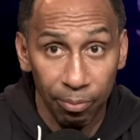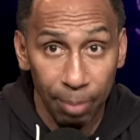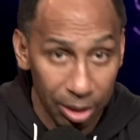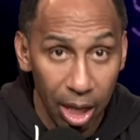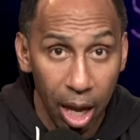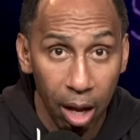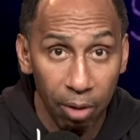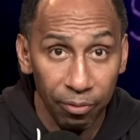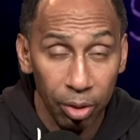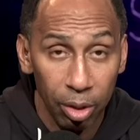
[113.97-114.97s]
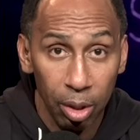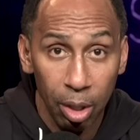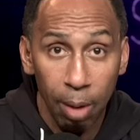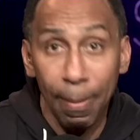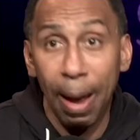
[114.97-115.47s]

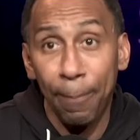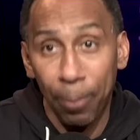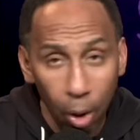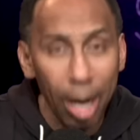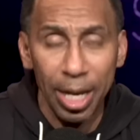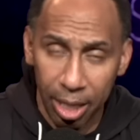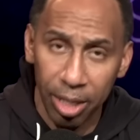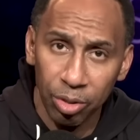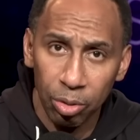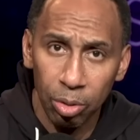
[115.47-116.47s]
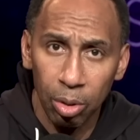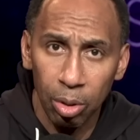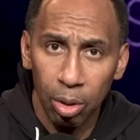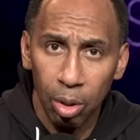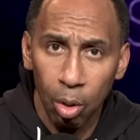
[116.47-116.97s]
My point is,
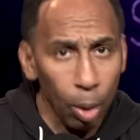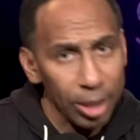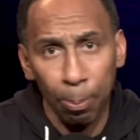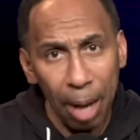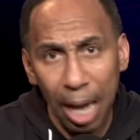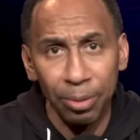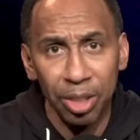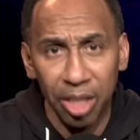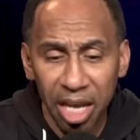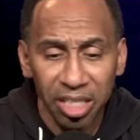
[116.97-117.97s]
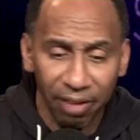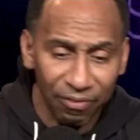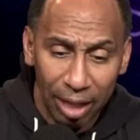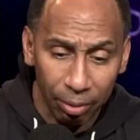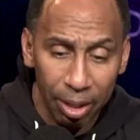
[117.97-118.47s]
what's the problem with the
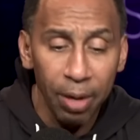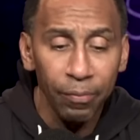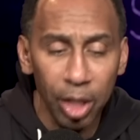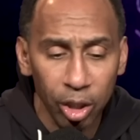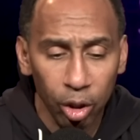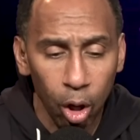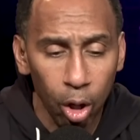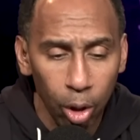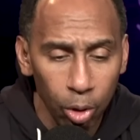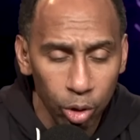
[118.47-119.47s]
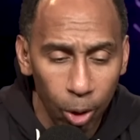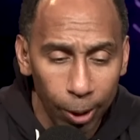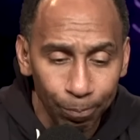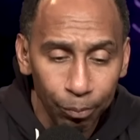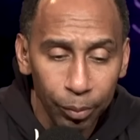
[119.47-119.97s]
Cheesecake Factory? This girl goes
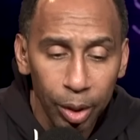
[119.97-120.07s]
on.